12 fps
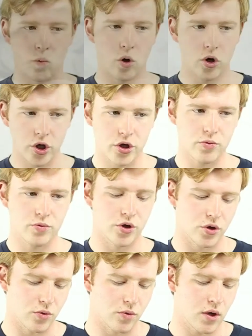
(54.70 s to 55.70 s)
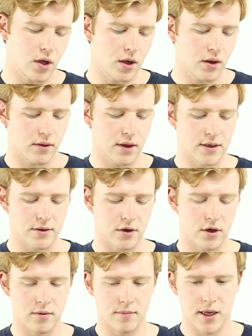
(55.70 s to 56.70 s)
what you do that is
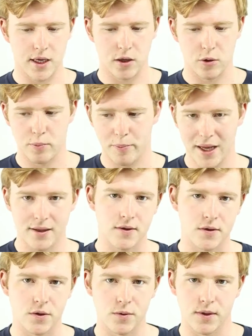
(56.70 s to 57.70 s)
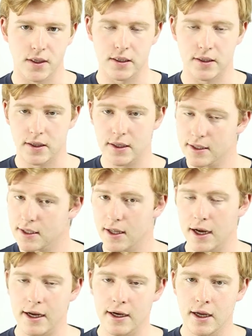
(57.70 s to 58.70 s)
going to make you better suited to this
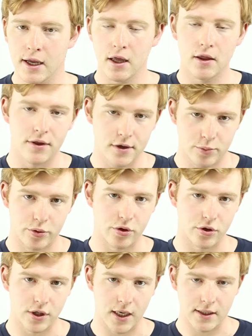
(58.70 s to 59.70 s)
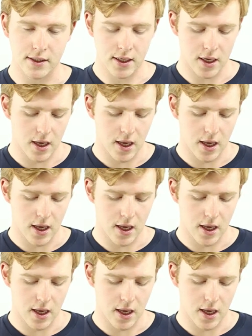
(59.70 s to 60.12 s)
client, this project,